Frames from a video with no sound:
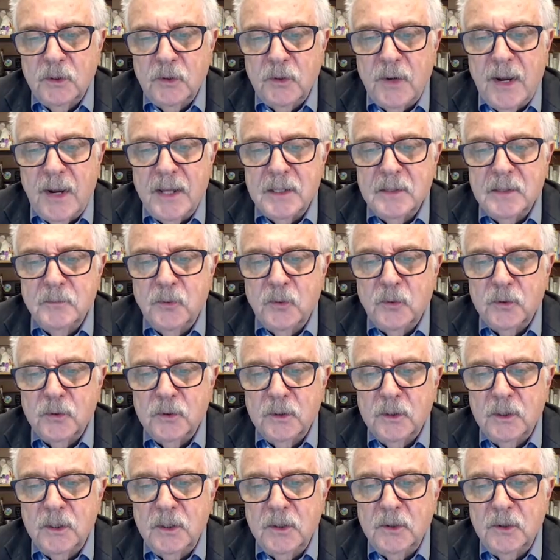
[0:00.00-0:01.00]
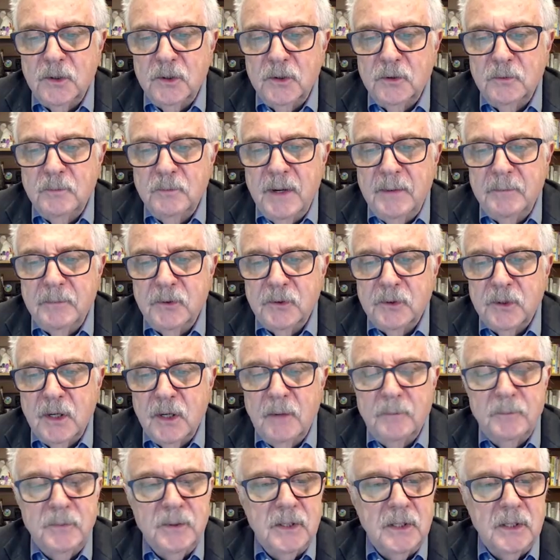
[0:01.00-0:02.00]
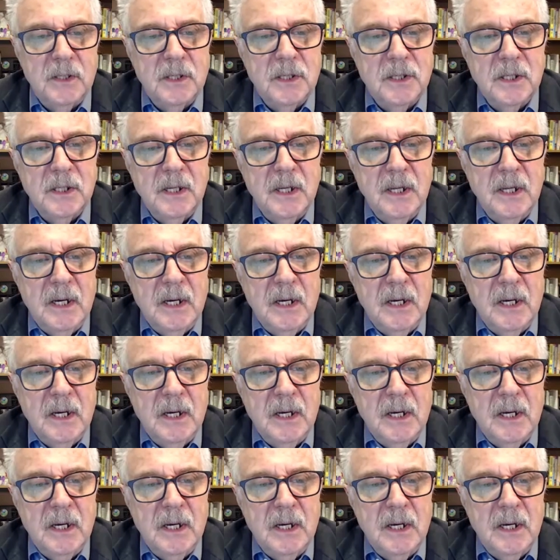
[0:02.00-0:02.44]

or as importantly, your member companies,